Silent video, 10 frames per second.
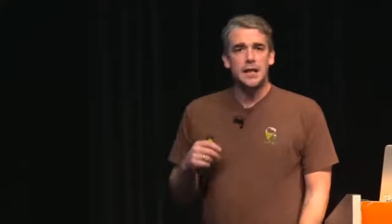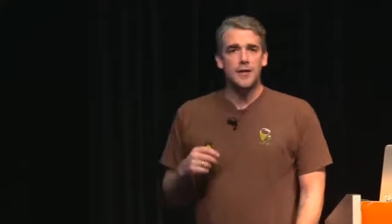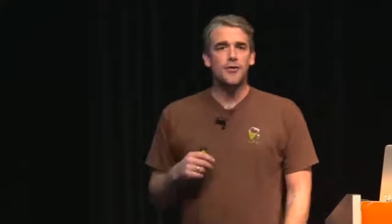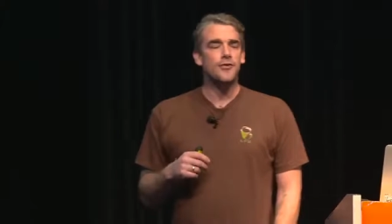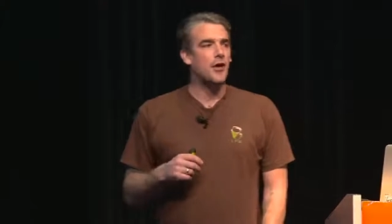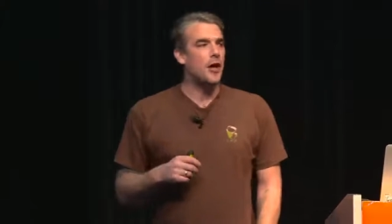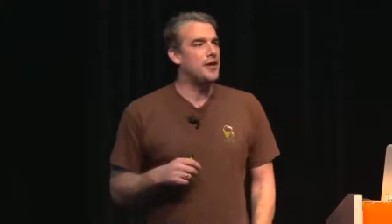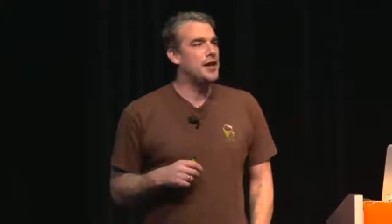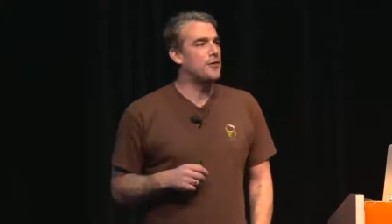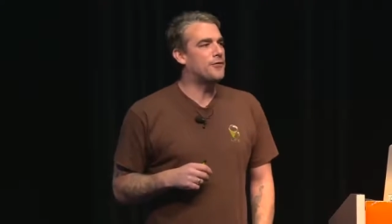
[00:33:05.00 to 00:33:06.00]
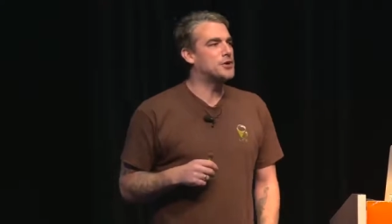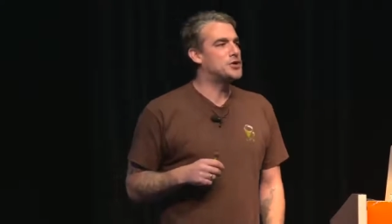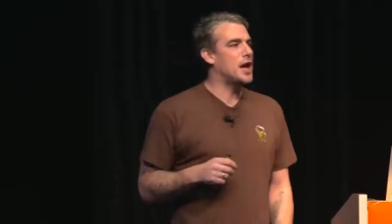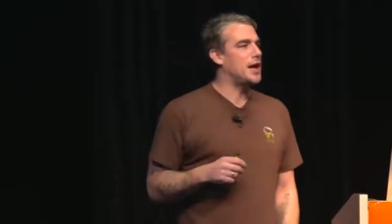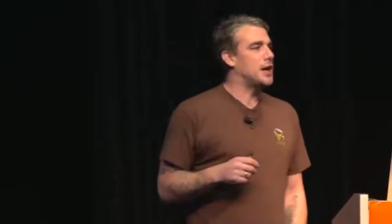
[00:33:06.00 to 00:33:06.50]
Let's install
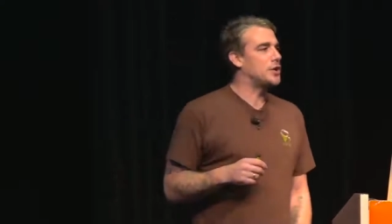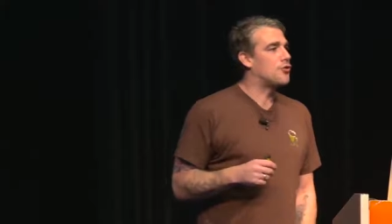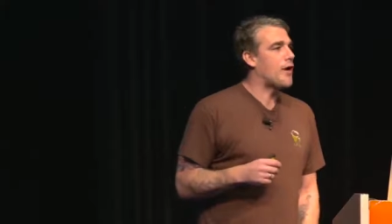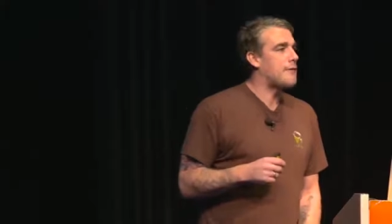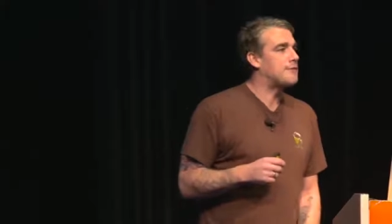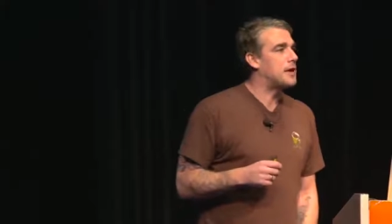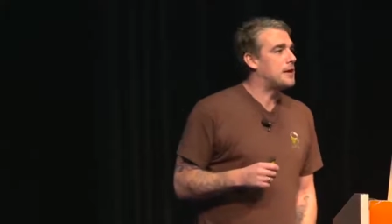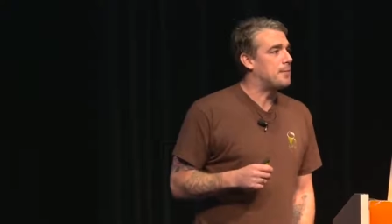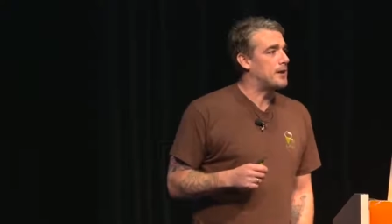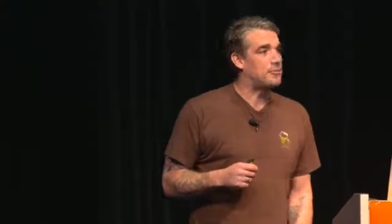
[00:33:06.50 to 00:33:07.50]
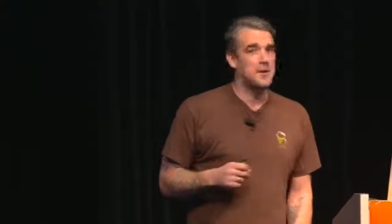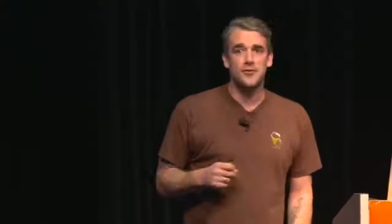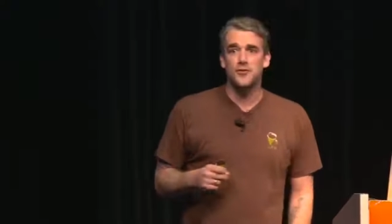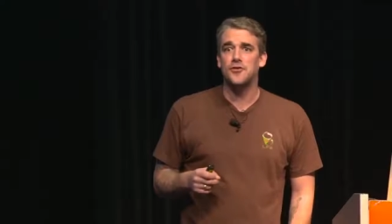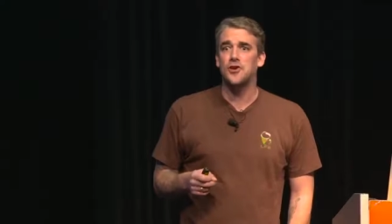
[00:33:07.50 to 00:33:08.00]
Neo4j, a graph database,
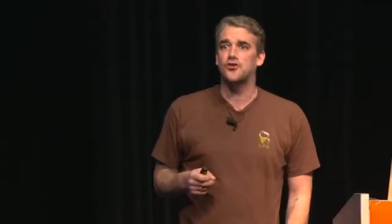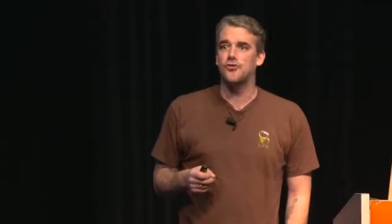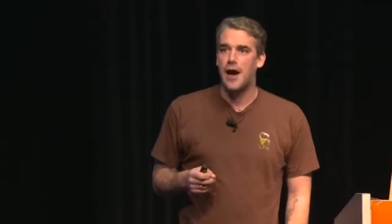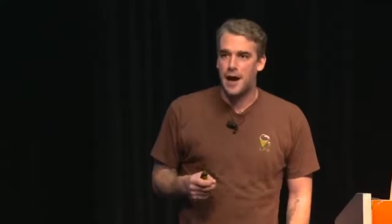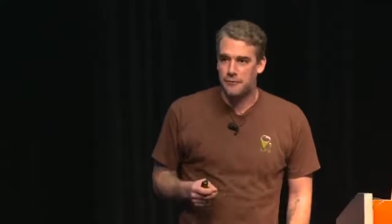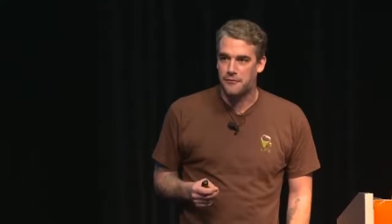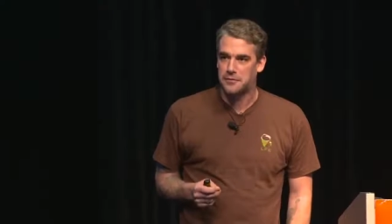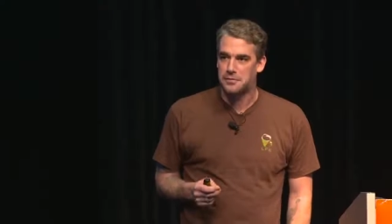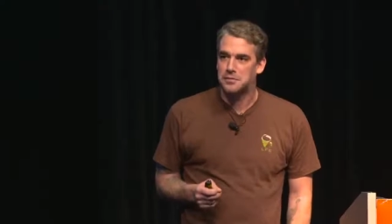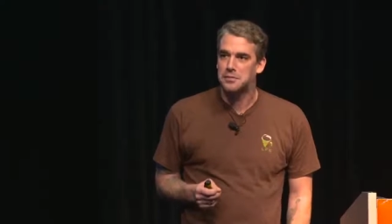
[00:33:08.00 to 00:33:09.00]
because this is a graph.